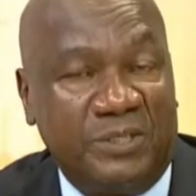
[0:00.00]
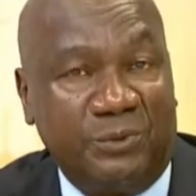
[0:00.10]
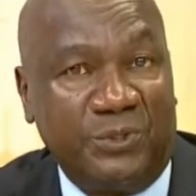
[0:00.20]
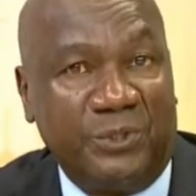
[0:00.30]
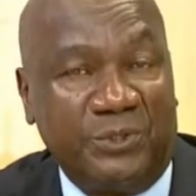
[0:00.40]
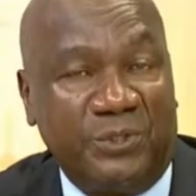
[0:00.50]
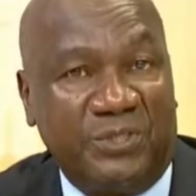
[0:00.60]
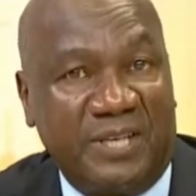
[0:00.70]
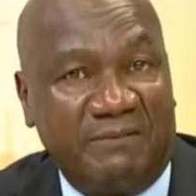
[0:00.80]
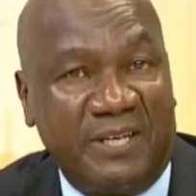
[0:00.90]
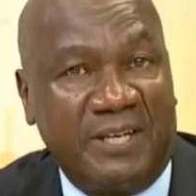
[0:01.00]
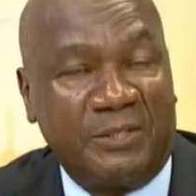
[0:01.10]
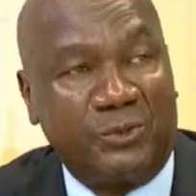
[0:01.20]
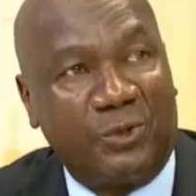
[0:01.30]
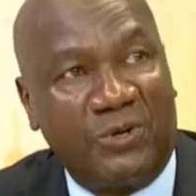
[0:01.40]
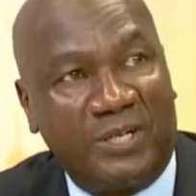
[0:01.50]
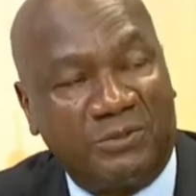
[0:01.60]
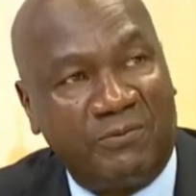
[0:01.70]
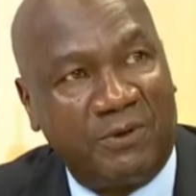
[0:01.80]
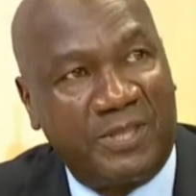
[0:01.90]
2007, and so on and
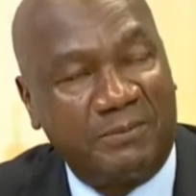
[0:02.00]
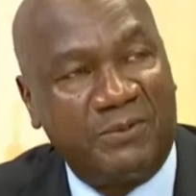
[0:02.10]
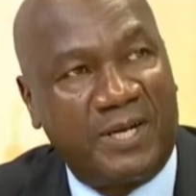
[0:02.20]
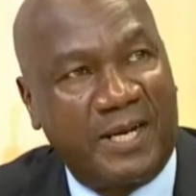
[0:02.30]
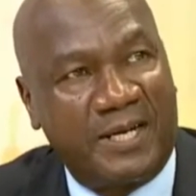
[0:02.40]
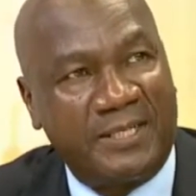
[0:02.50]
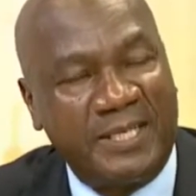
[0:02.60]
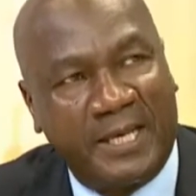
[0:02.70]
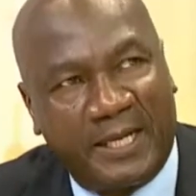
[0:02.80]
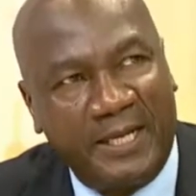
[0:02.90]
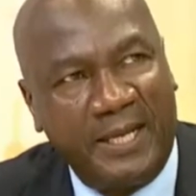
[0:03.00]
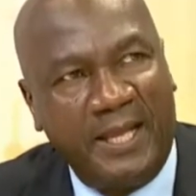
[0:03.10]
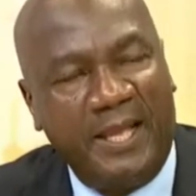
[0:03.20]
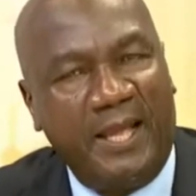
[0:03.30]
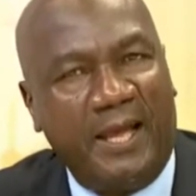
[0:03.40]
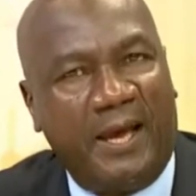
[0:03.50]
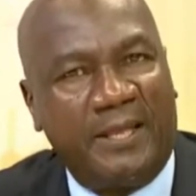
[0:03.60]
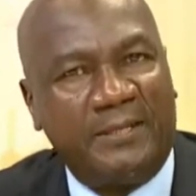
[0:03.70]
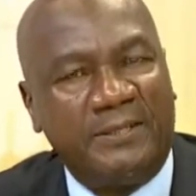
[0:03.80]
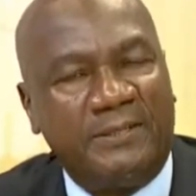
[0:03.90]
so forth, up to the current year.
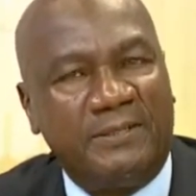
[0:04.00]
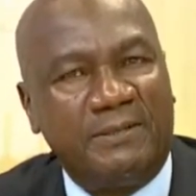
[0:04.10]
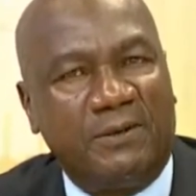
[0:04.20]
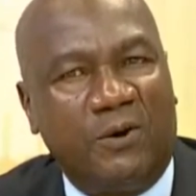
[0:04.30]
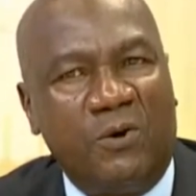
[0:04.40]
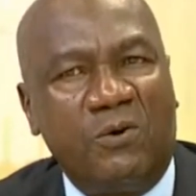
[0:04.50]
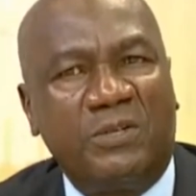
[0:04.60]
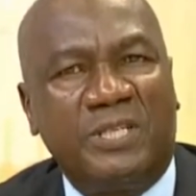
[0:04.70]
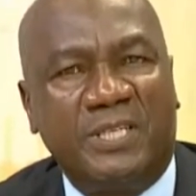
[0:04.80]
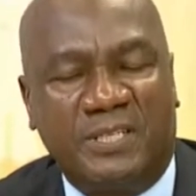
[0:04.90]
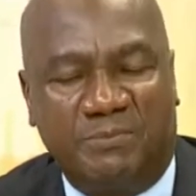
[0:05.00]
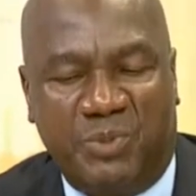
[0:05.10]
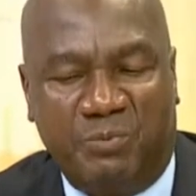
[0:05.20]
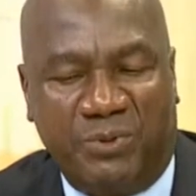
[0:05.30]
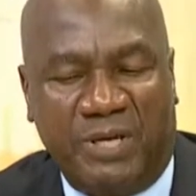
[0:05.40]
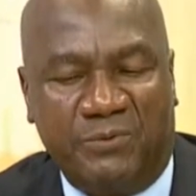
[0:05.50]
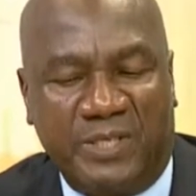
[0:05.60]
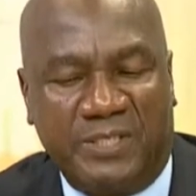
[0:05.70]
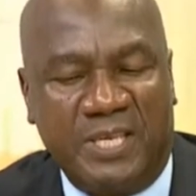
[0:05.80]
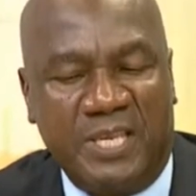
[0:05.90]
And all these people that
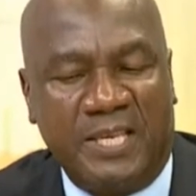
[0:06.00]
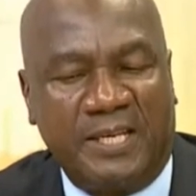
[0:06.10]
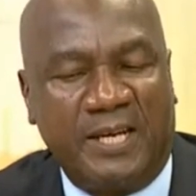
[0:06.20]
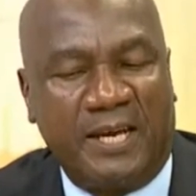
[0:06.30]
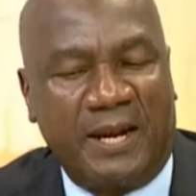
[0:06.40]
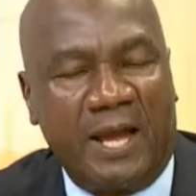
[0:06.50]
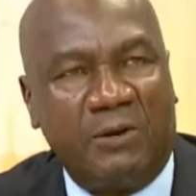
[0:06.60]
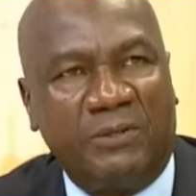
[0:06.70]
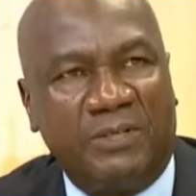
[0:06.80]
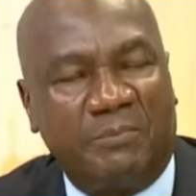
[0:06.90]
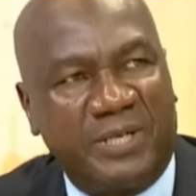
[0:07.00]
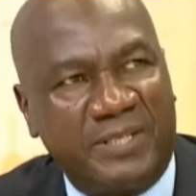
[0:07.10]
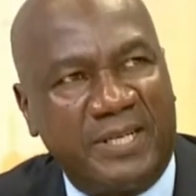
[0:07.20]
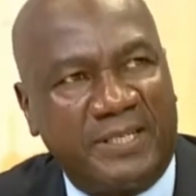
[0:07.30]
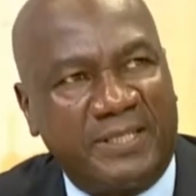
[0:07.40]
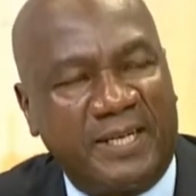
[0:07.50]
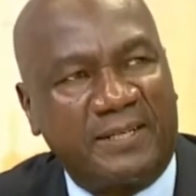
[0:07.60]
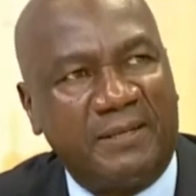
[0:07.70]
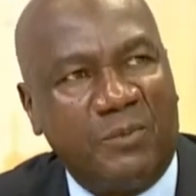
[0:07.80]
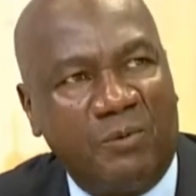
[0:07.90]
we are seeing around the president
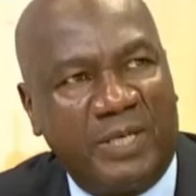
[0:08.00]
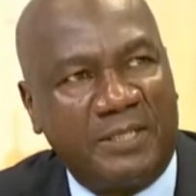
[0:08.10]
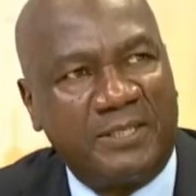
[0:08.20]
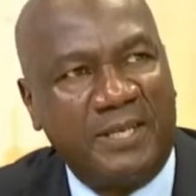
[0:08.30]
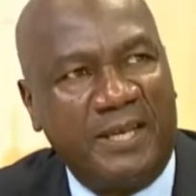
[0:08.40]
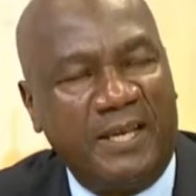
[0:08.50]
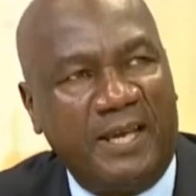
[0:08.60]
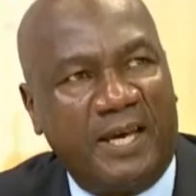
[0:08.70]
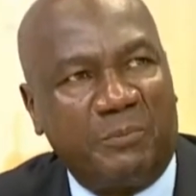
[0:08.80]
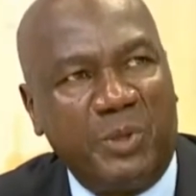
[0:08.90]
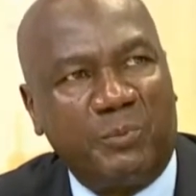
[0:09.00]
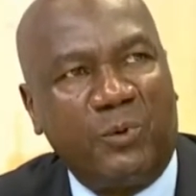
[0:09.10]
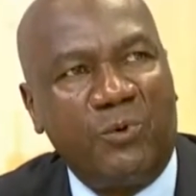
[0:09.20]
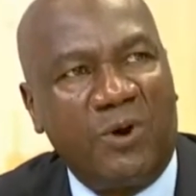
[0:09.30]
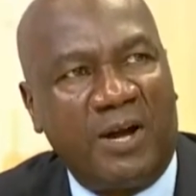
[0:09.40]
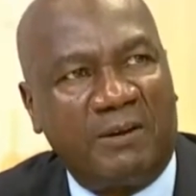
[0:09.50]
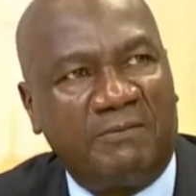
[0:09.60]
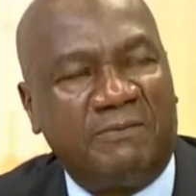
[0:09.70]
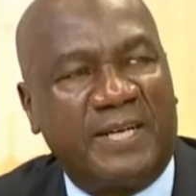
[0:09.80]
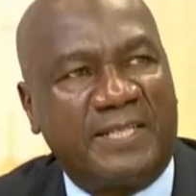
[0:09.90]
at the moment are people who
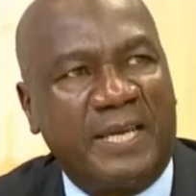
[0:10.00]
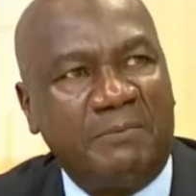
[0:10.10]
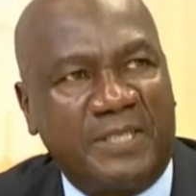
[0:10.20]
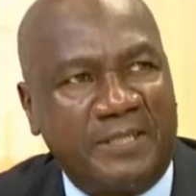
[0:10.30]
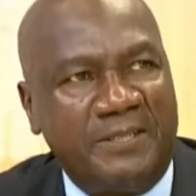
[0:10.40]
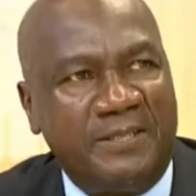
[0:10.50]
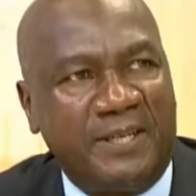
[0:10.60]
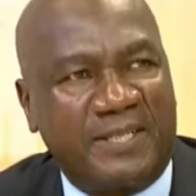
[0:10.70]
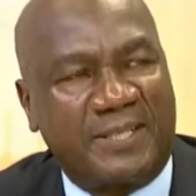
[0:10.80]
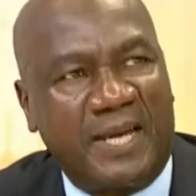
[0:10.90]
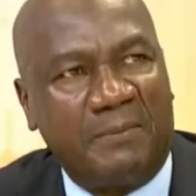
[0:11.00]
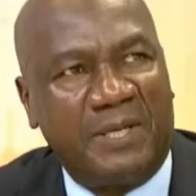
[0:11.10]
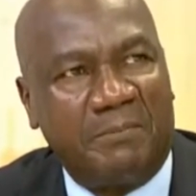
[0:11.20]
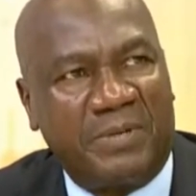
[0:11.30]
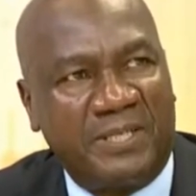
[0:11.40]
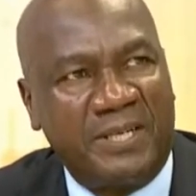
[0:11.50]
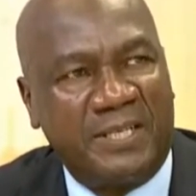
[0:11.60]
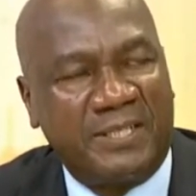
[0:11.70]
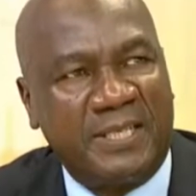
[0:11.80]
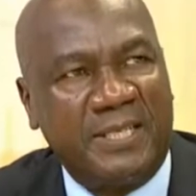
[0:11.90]
have attempted a stab at the
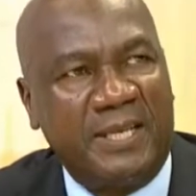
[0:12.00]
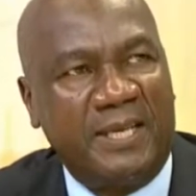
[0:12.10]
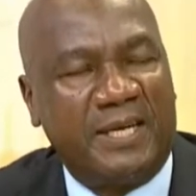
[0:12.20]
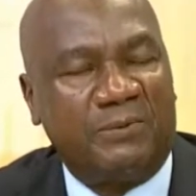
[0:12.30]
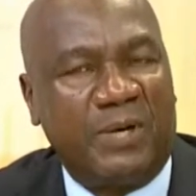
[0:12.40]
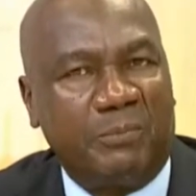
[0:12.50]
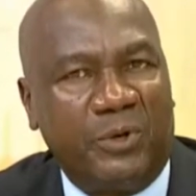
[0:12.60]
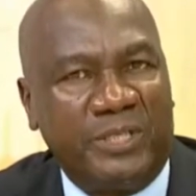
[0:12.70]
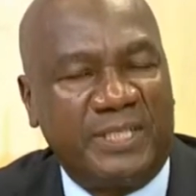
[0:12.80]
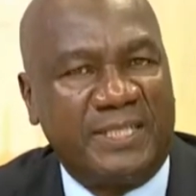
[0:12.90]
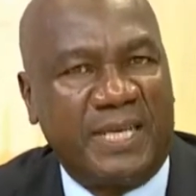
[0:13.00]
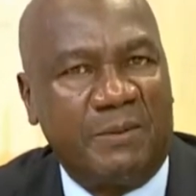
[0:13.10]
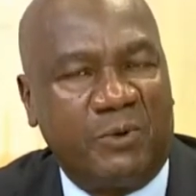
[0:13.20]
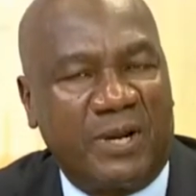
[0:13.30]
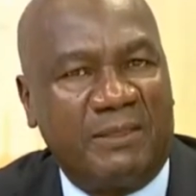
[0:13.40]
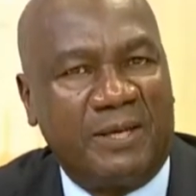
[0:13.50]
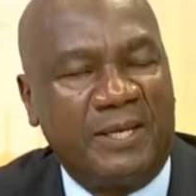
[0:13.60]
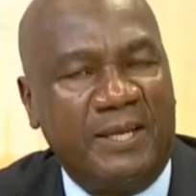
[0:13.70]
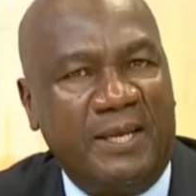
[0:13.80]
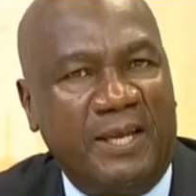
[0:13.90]
presidency at one point in time or other.
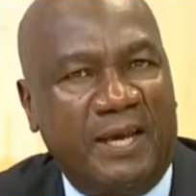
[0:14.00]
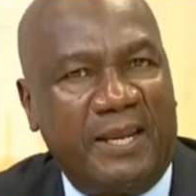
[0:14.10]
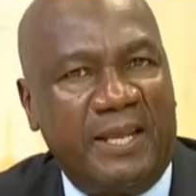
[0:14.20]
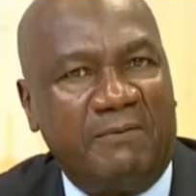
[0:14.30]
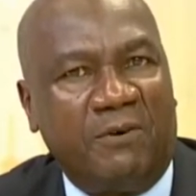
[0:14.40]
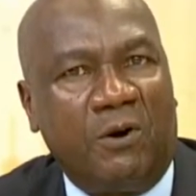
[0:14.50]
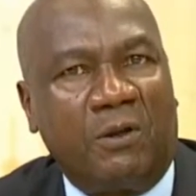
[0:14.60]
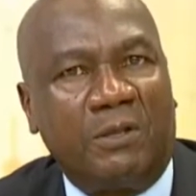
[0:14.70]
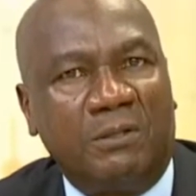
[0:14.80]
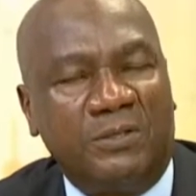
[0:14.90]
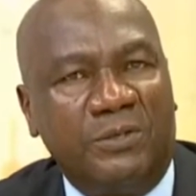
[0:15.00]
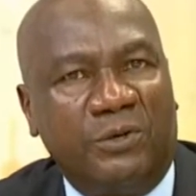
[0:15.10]
And they have all,